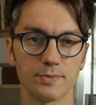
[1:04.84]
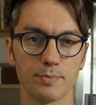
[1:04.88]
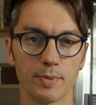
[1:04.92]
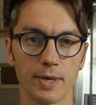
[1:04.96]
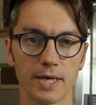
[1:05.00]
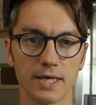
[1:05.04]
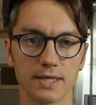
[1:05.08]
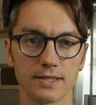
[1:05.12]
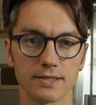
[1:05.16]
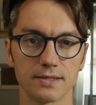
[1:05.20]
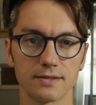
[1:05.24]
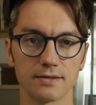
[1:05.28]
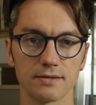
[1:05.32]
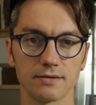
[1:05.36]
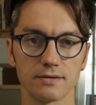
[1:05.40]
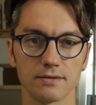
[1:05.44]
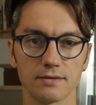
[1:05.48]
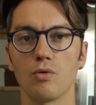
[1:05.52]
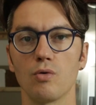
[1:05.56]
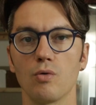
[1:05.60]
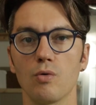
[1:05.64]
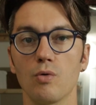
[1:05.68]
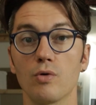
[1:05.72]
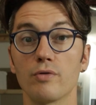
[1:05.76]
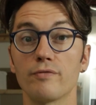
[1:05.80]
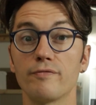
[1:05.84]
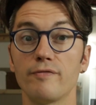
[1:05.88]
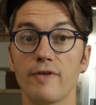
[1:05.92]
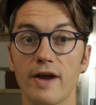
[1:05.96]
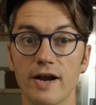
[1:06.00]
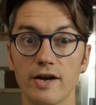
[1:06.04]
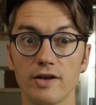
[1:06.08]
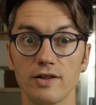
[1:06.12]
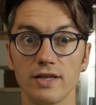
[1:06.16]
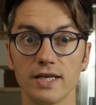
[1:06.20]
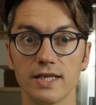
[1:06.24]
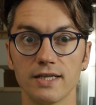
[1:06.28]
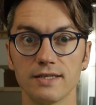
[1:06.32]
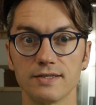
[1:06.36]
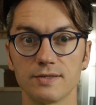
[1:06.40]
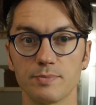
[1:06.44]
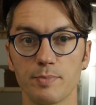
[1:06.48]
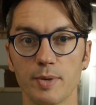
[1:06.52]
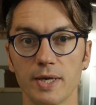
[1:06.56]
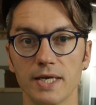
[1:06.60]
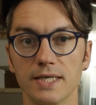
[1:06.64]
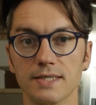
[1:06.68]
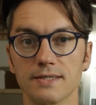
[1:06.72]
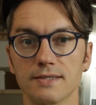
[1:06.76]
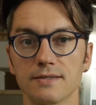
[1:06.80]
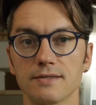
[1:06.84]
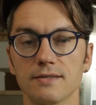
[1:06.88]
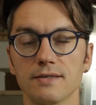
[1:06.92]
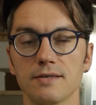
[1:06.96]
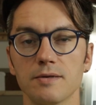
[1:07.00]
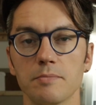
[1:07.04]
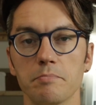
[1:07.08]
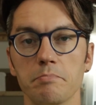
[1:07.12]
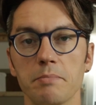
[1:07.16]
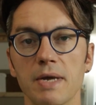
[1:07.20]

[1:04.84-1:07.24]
space, or very little space